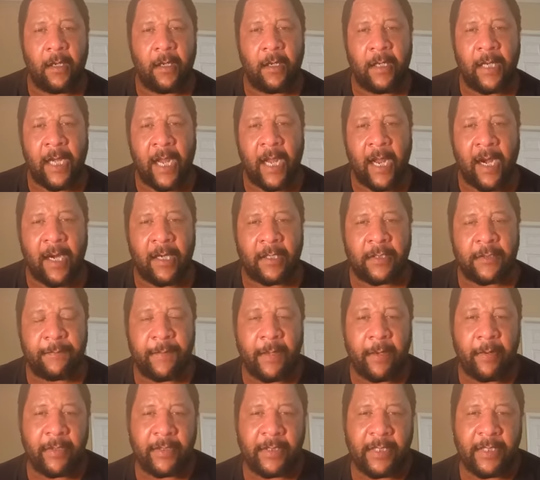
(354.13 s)
Now, our
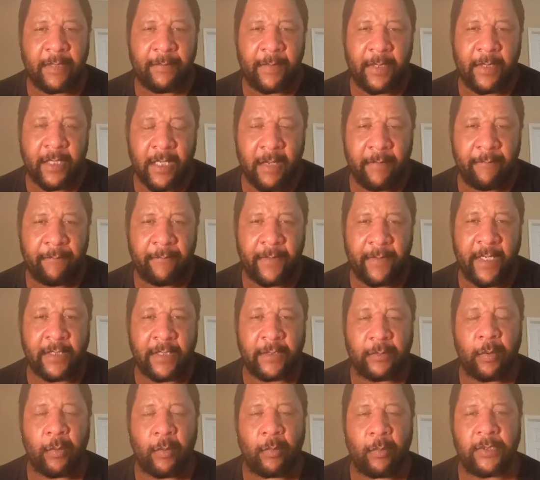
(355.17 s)
spirit didn't become flesh.
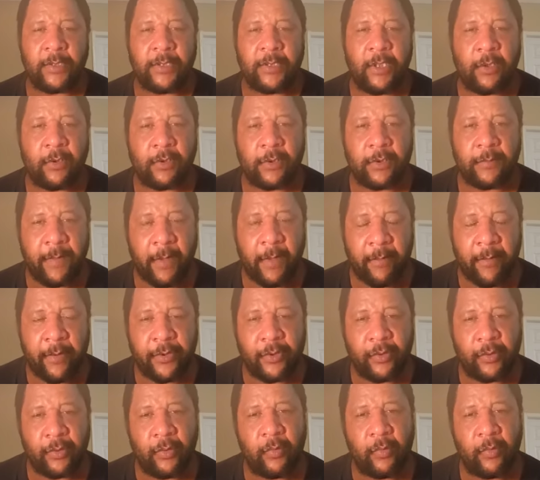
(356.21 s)
We were still spiritual.